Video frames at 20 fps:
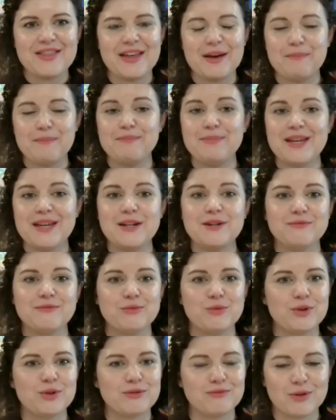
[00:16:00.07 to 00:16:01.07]
that bead of
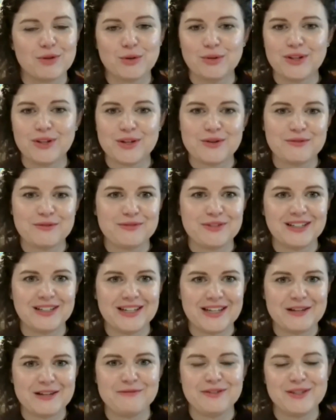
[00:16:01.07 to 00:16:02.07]
water rolling off the
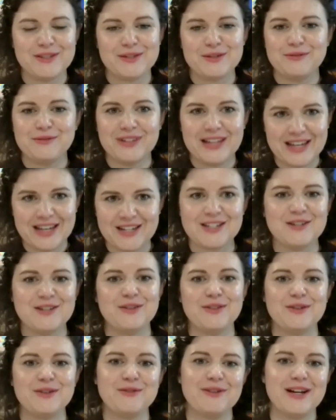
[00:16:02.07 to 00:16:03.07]
leaf and sort of landing
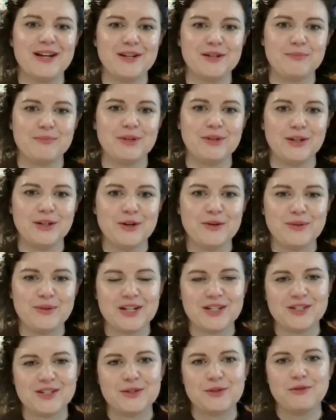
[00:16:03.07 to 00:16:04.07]
on the ground below,
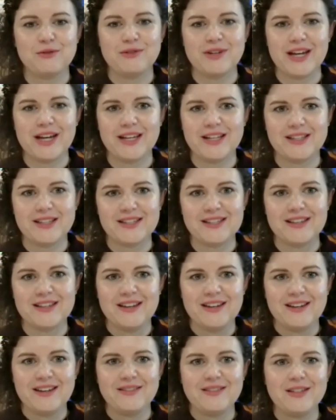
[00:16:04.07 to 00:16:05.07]
and it just creates
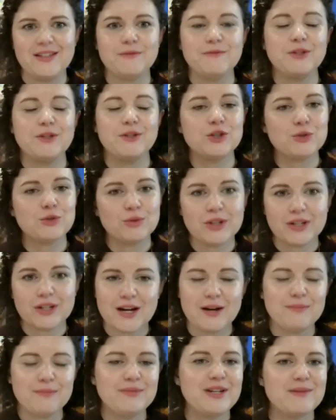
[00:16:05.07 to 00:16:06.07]
this visual
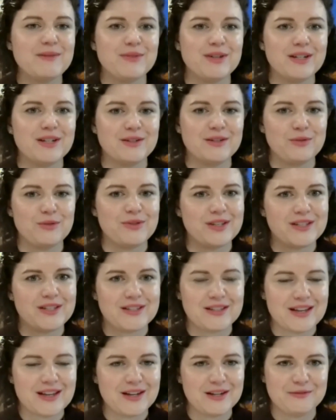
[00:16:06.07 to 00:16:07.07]
accompaniment, or
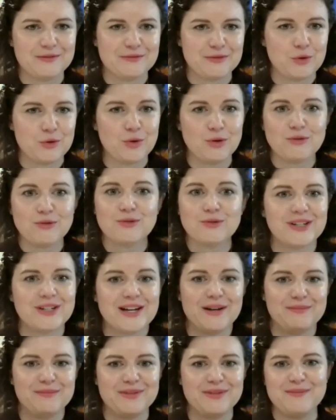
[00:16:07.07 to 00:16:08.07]
this kind of oral
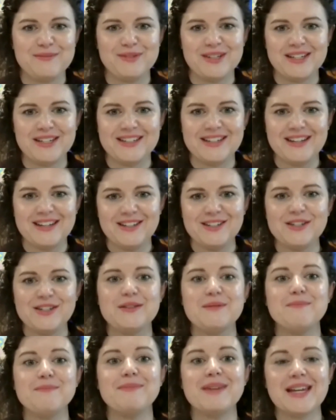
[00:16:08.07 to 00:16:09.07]
accompaniment to
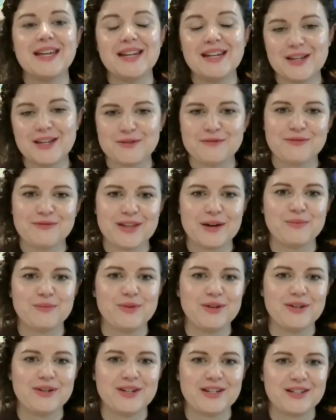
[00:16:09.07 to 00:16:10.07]
the meaning of that
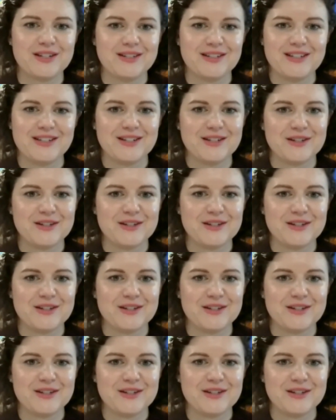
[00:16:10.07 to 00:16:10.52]
word. And